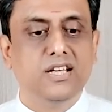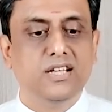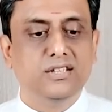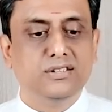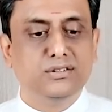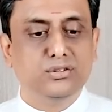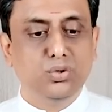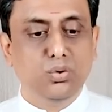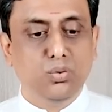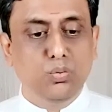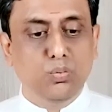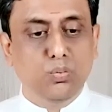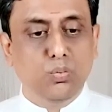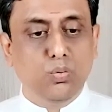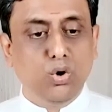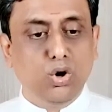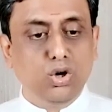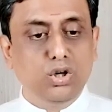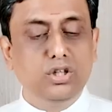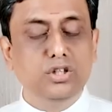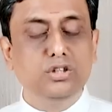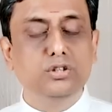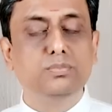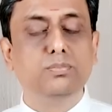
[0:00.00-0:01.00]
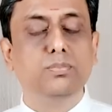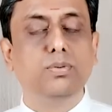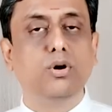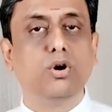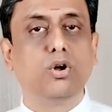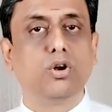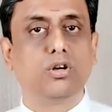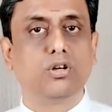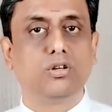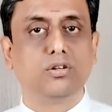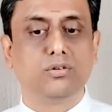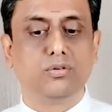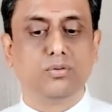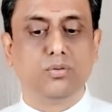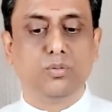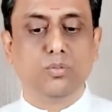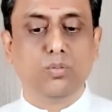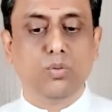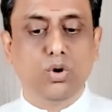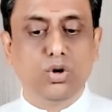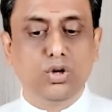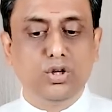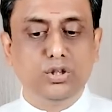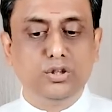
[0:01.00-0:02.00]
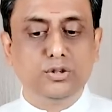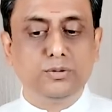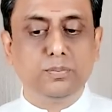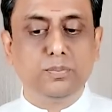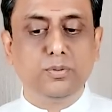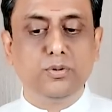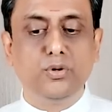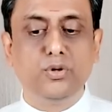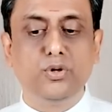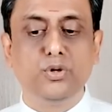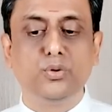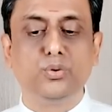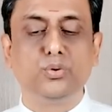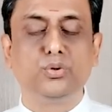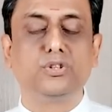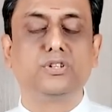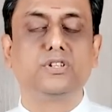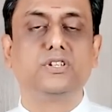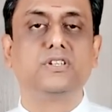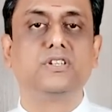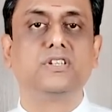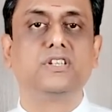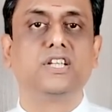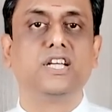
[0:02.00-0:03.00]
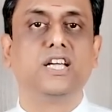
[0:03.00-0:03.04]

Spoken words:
So what is born? What is produced?